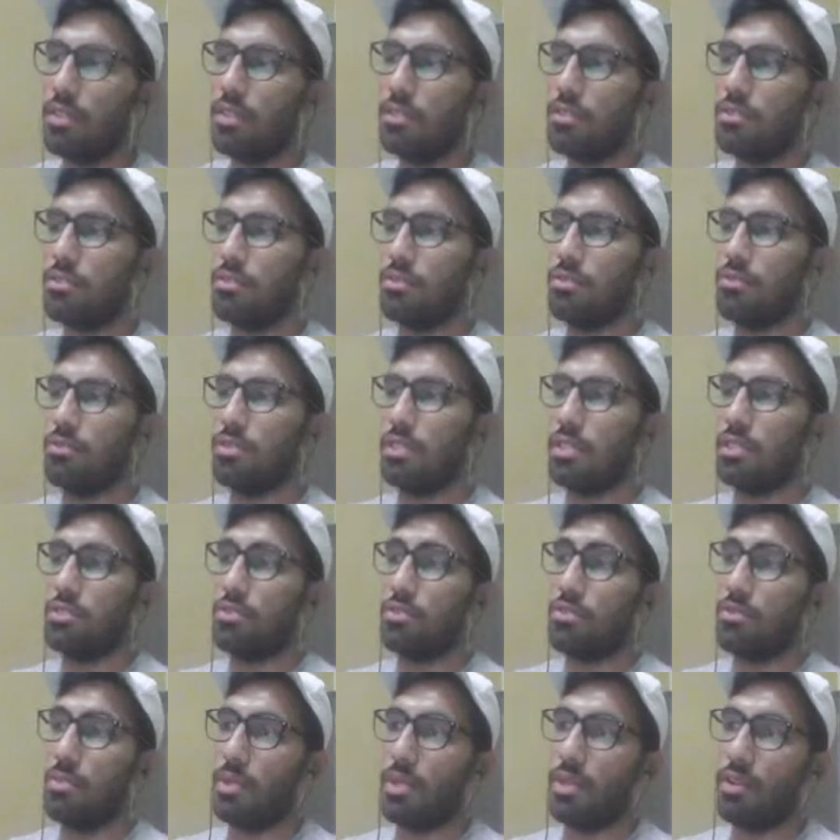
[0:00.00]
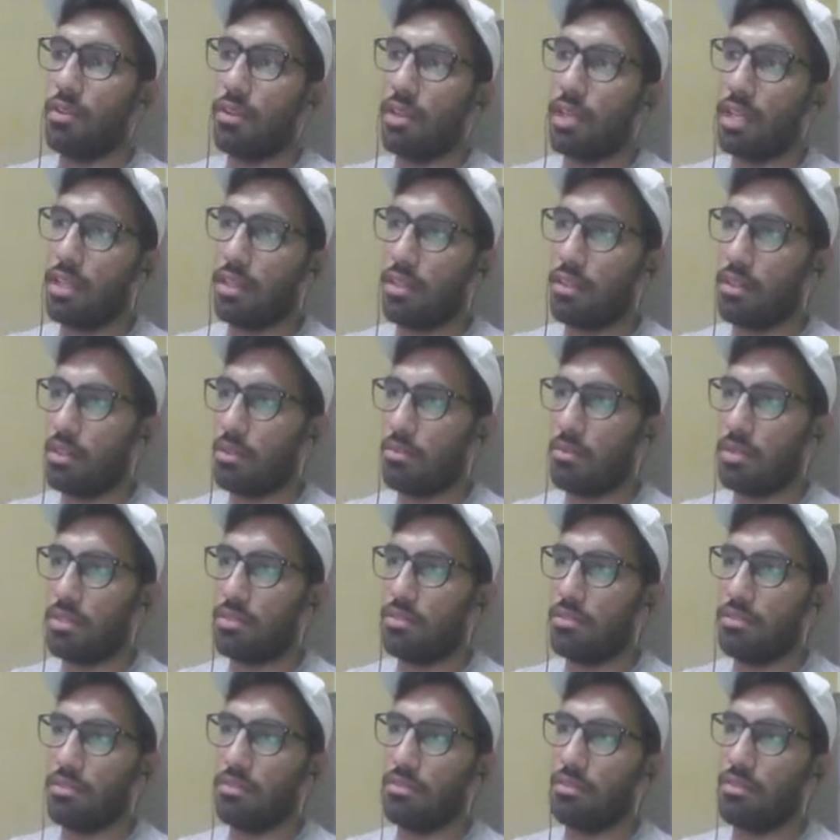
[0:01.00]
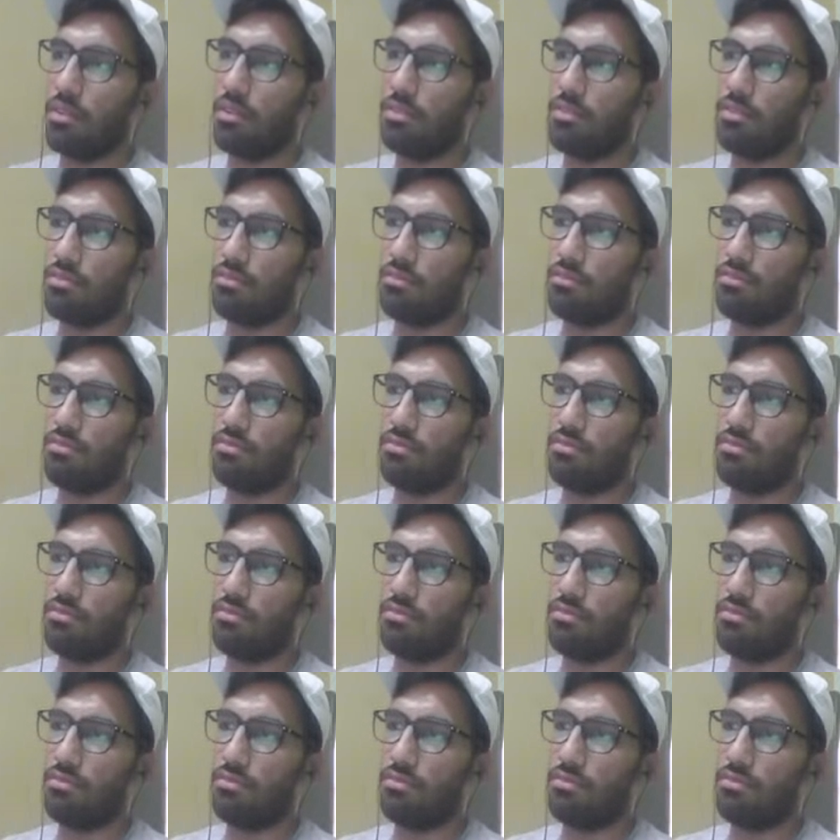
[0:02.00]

So that should be an online learning, but this is not